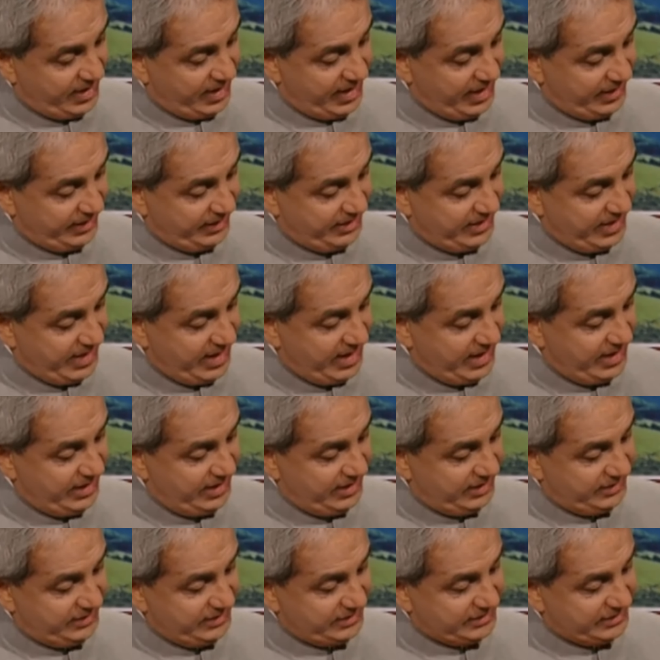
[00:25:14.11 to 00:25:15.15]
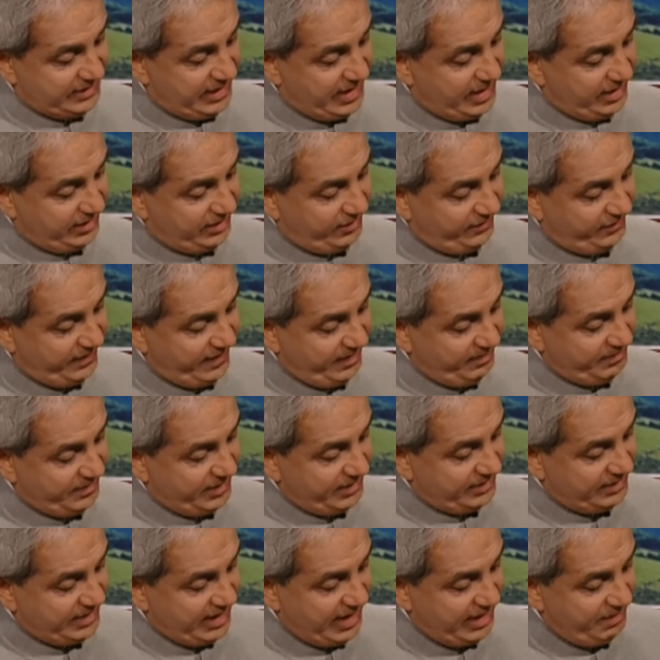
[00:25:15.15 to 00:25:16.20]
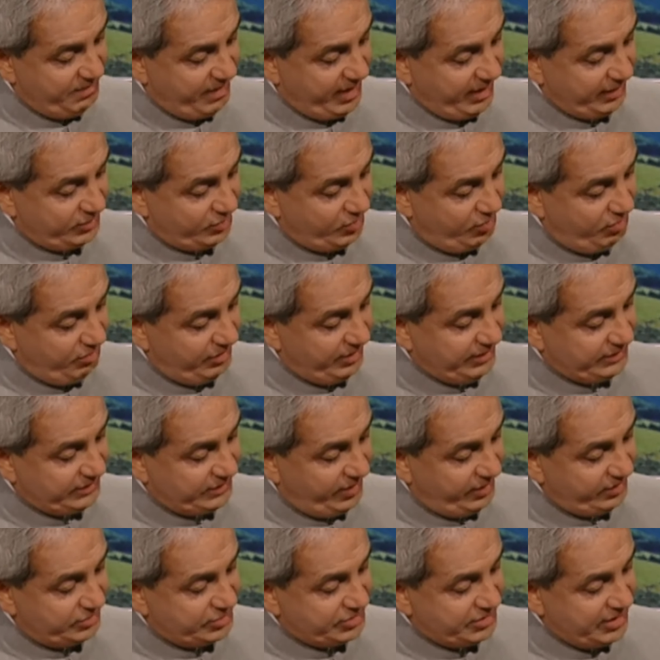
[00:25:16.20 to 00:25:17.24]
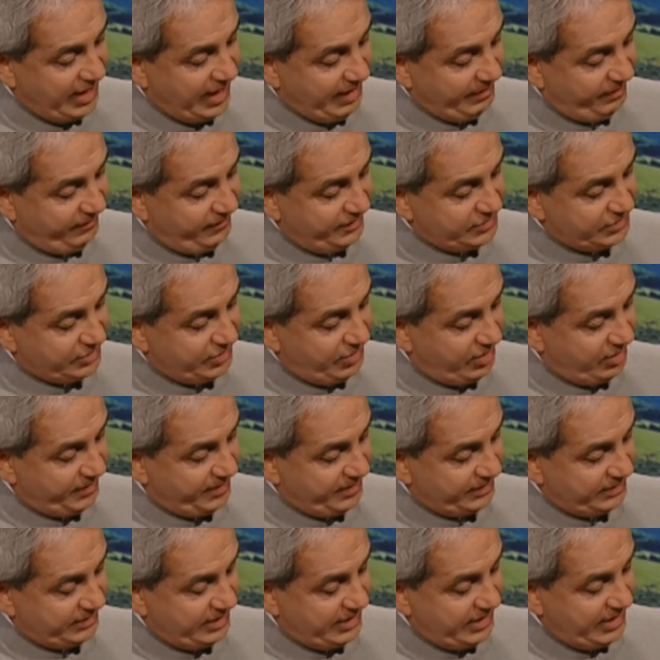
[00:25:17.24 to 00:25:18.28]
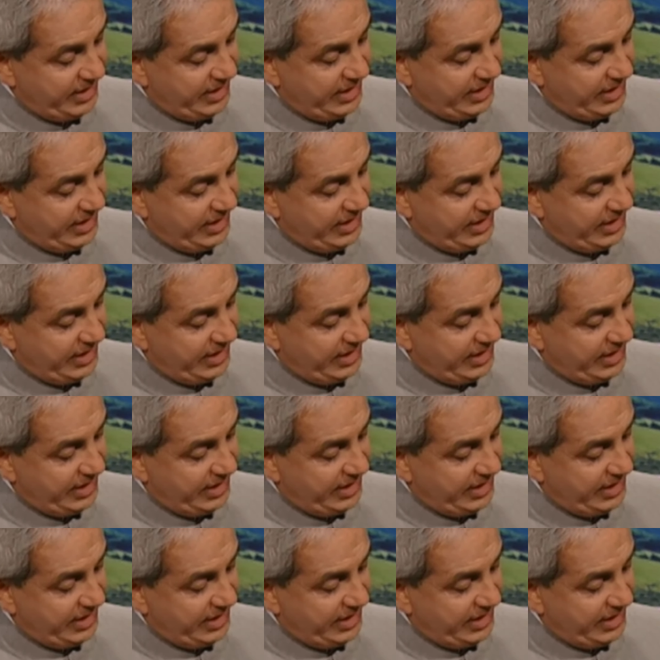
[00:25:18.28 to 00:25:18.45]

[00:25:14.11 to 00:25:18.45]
And they desired of him that they might only touch the hem of his garment. Yes.